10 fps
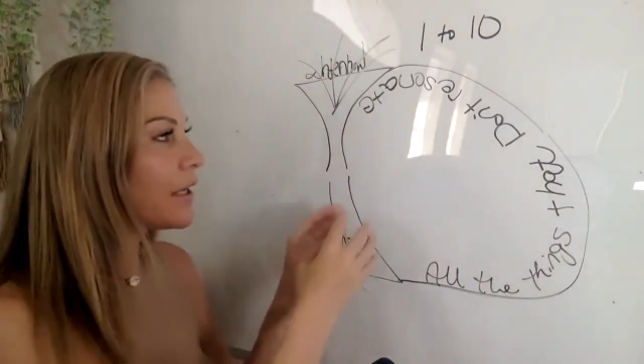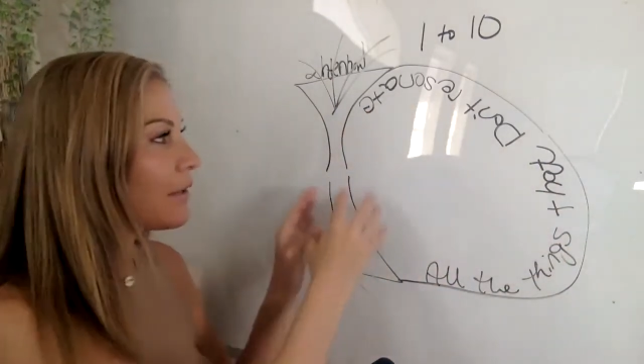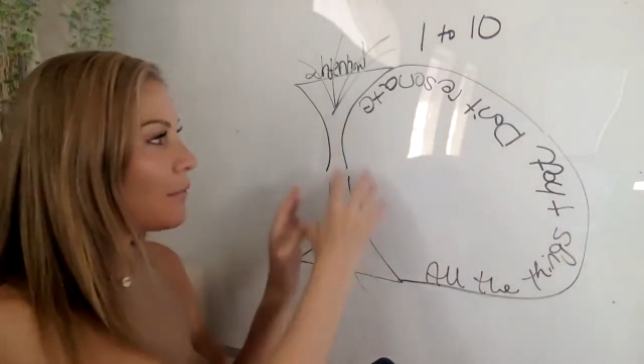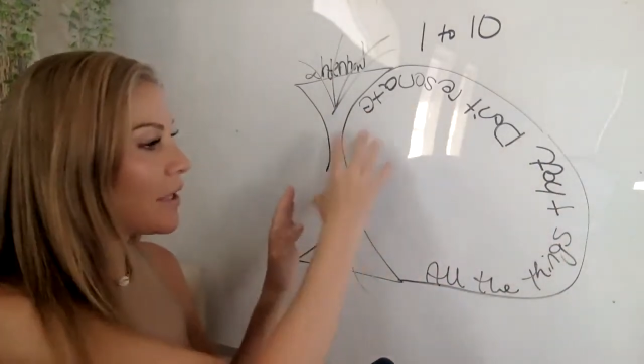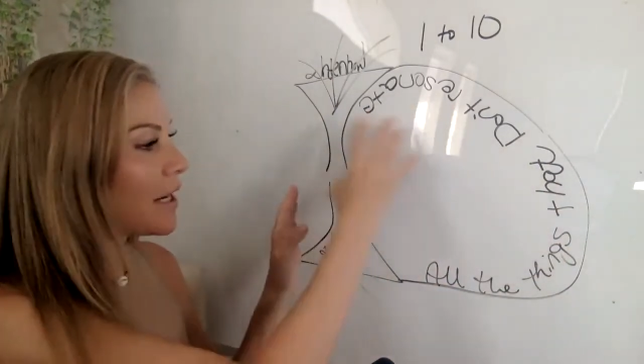
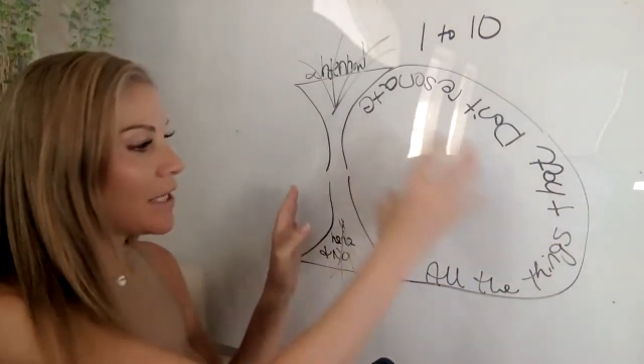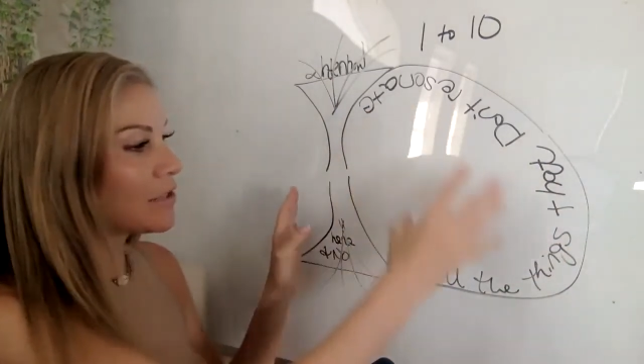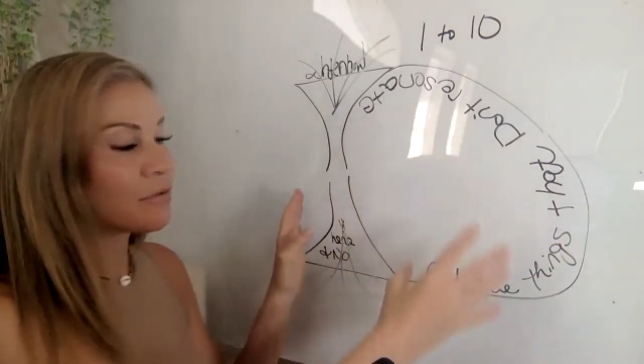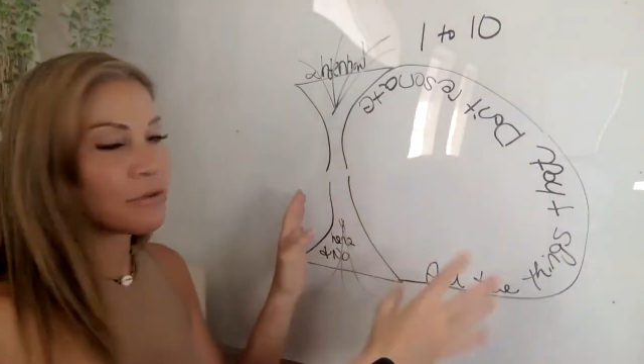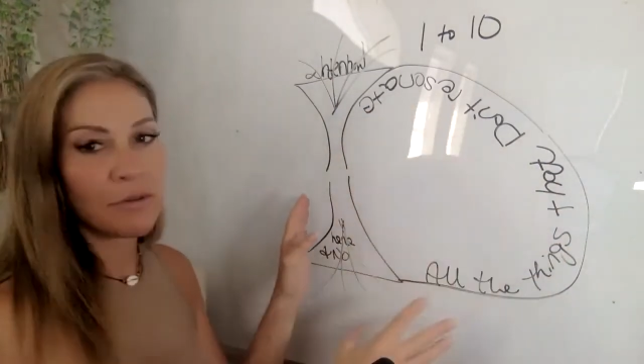what I
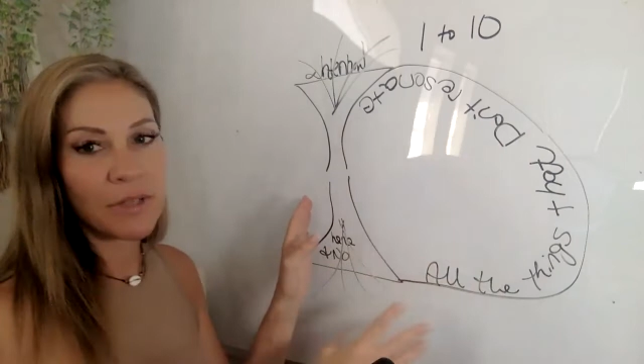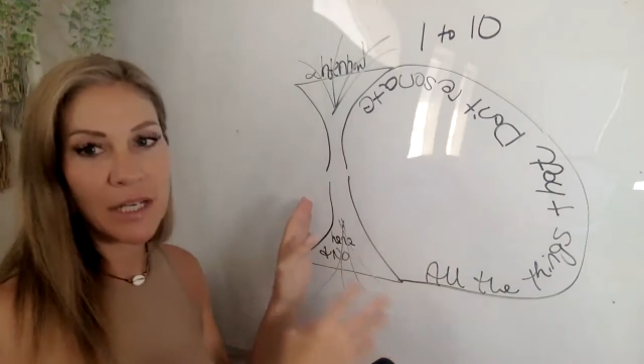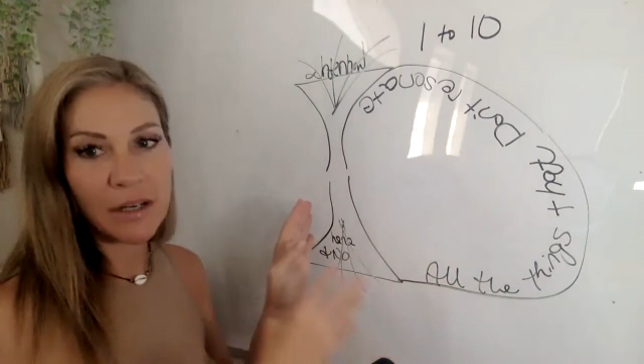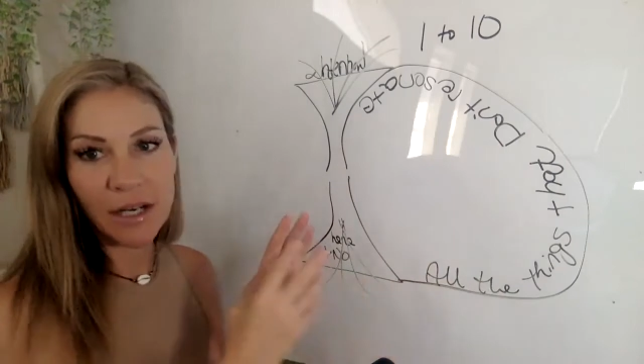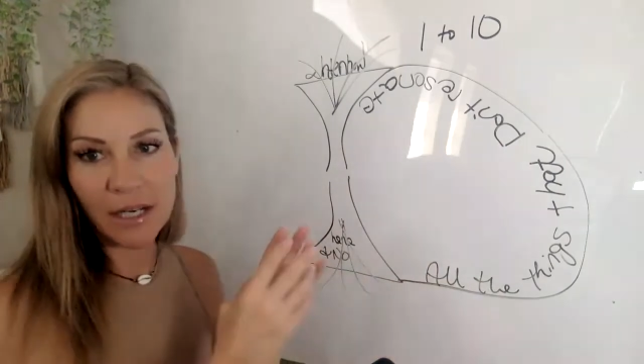drew
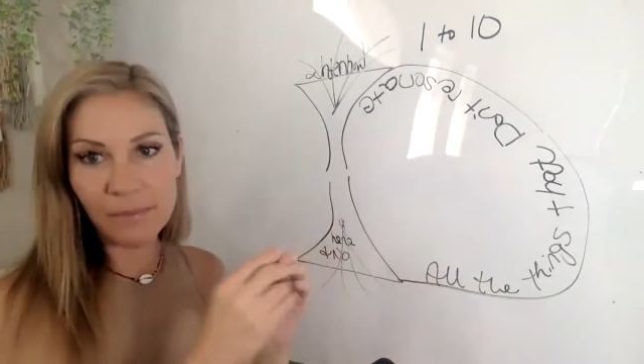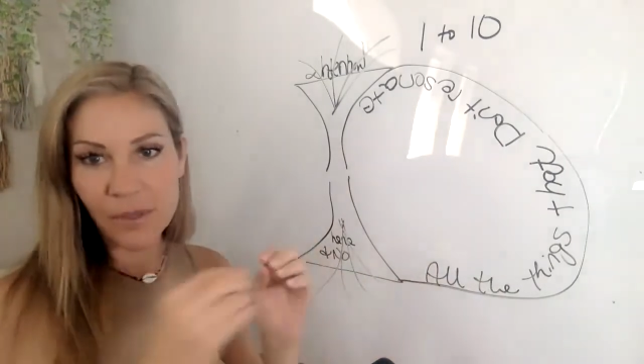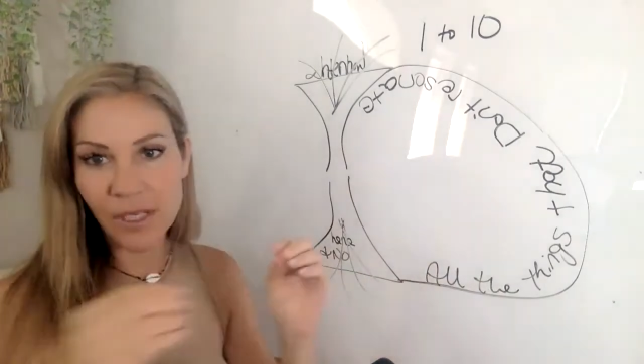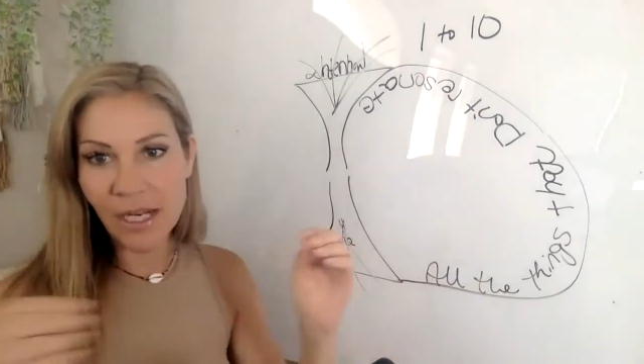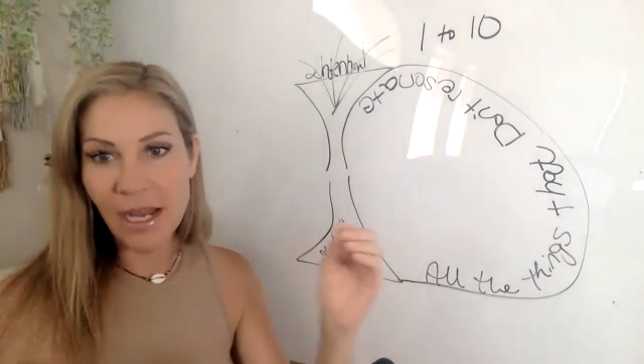here and
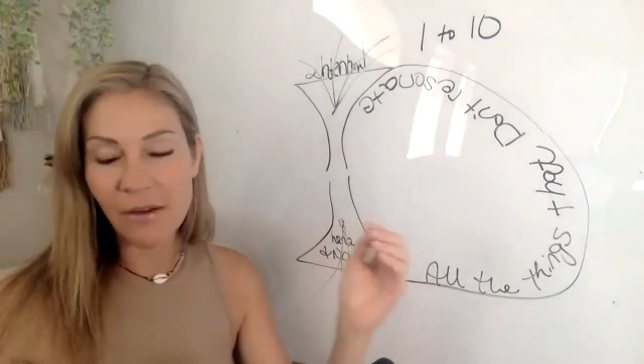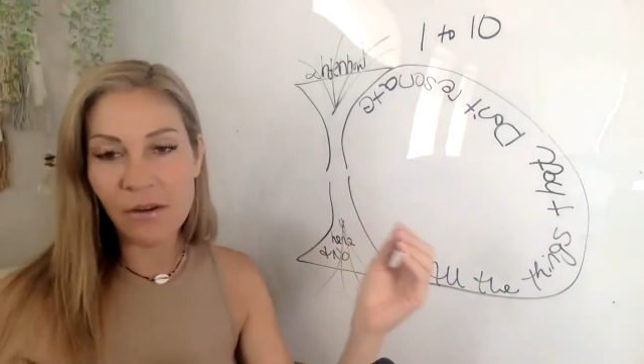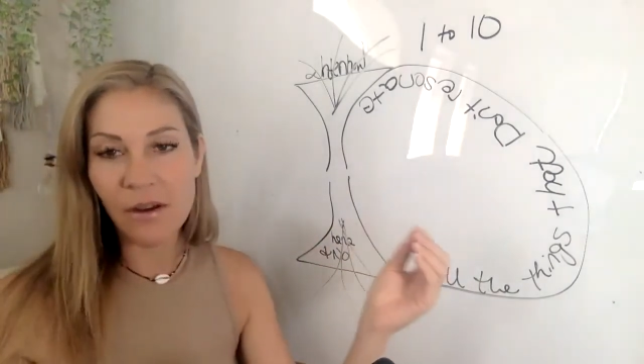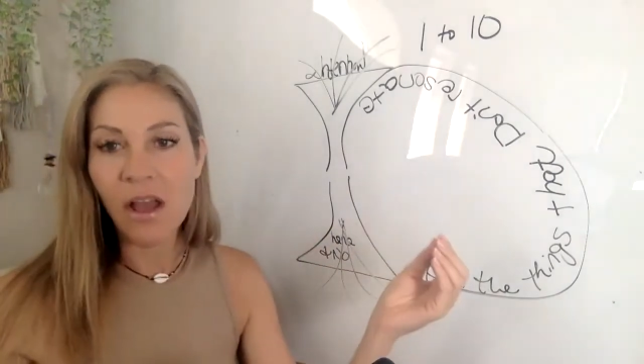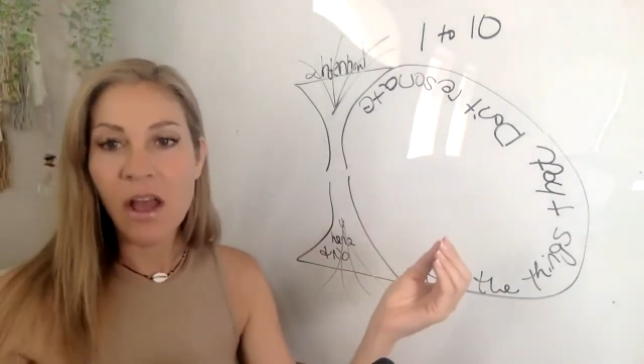put it
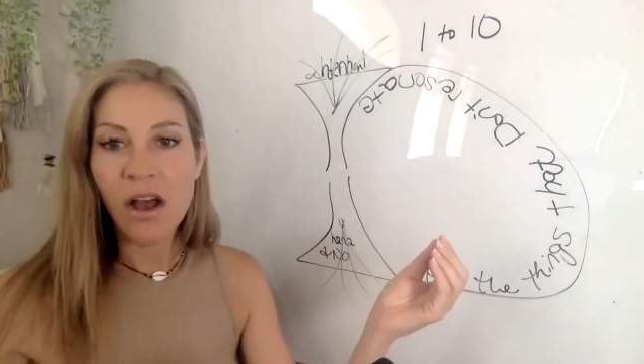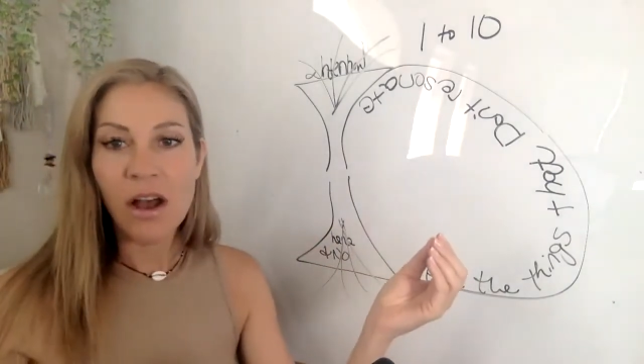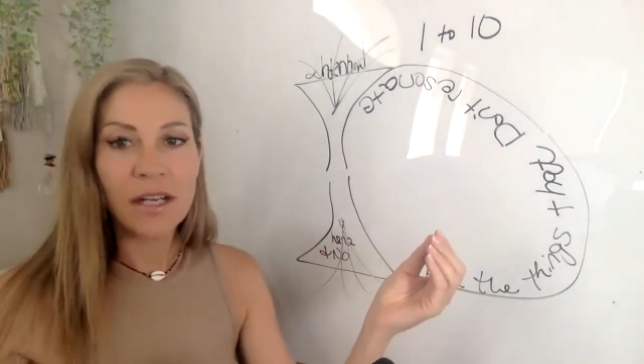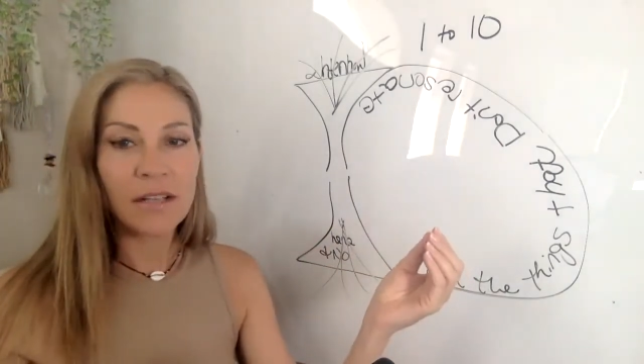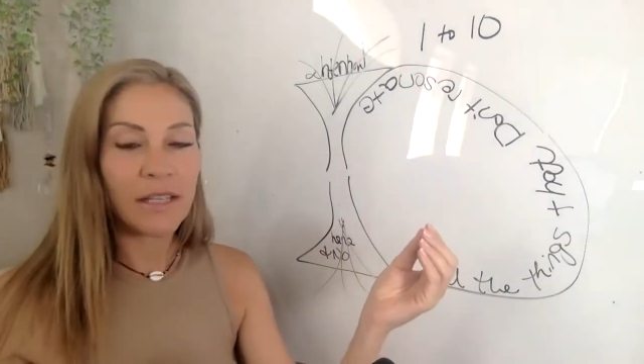out
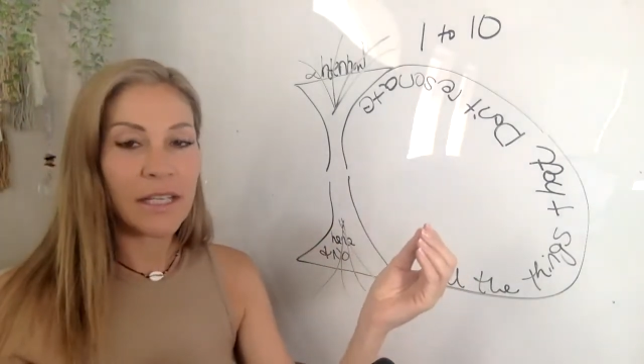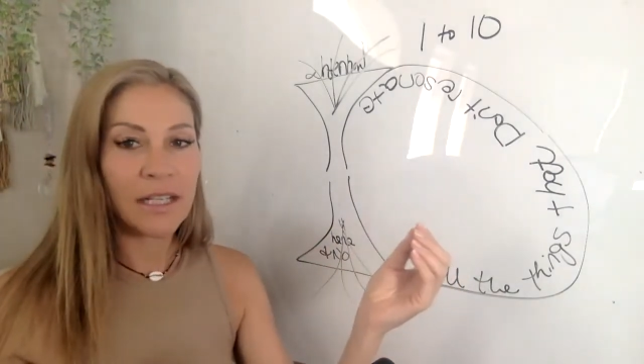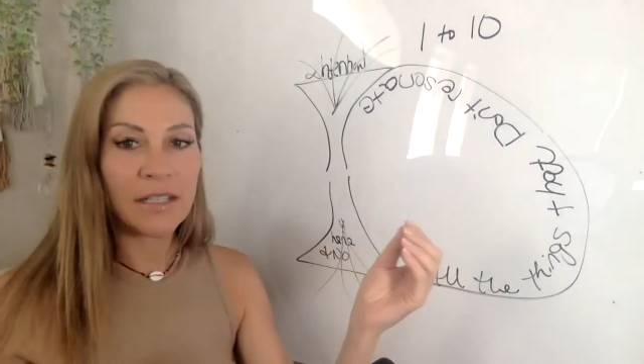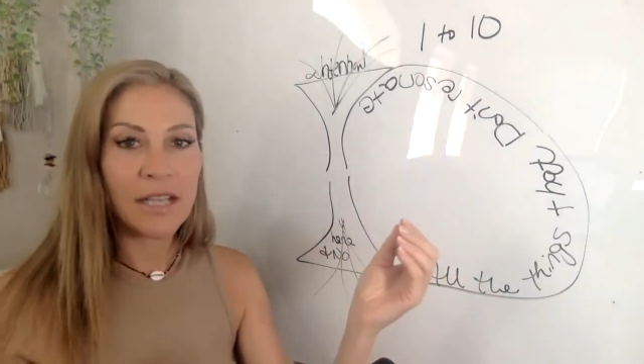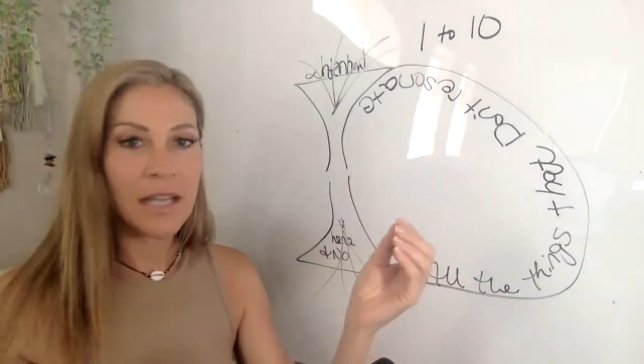on a
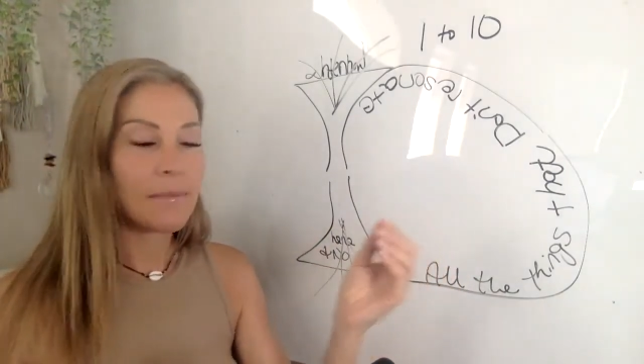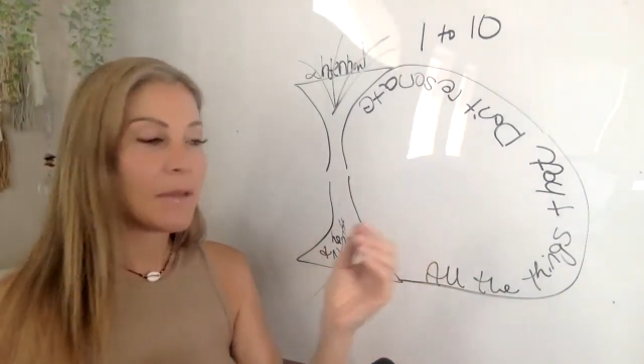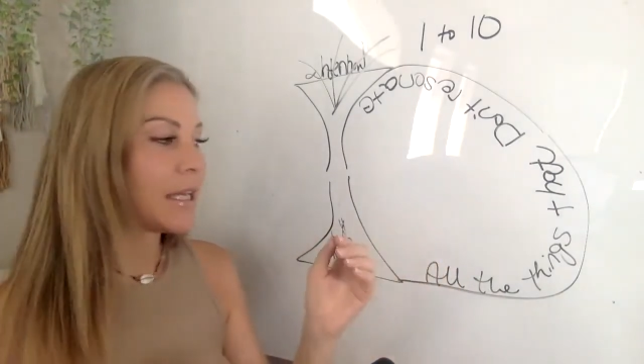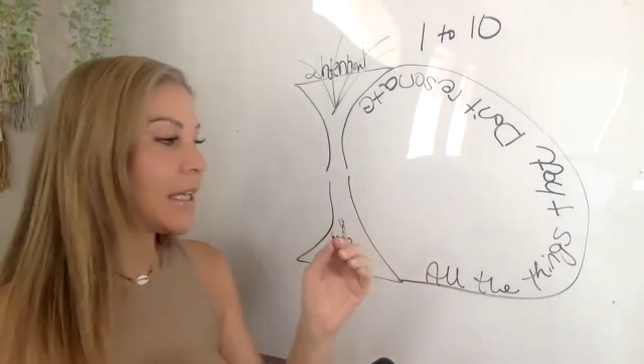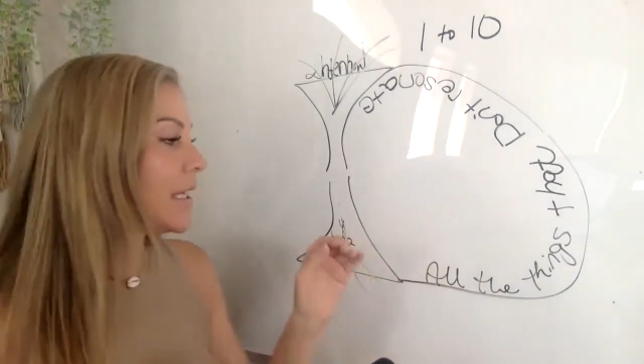linear
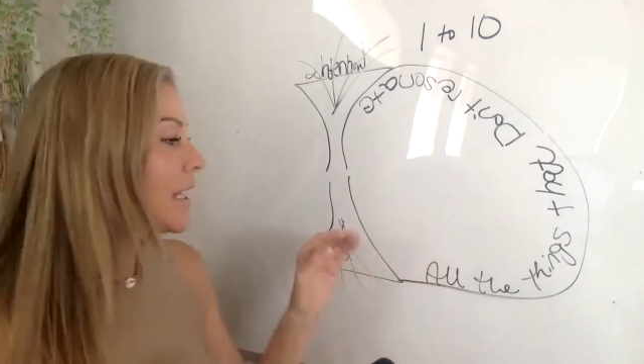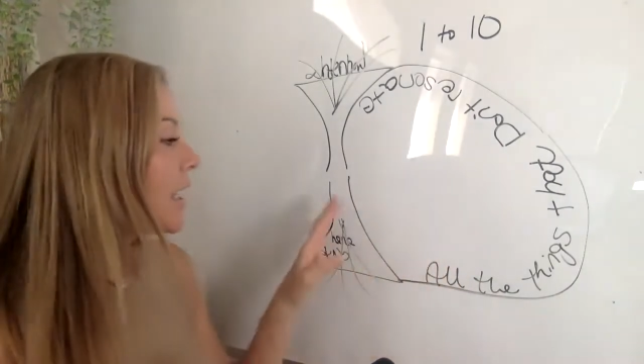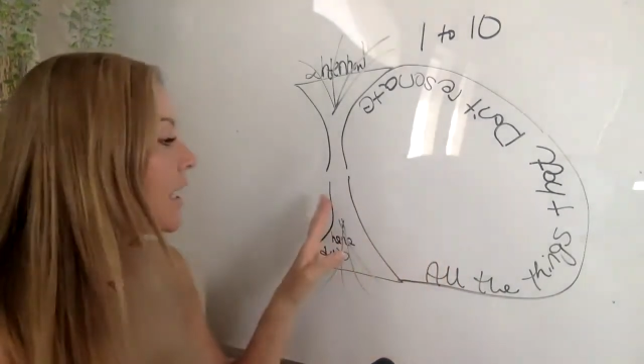timeline,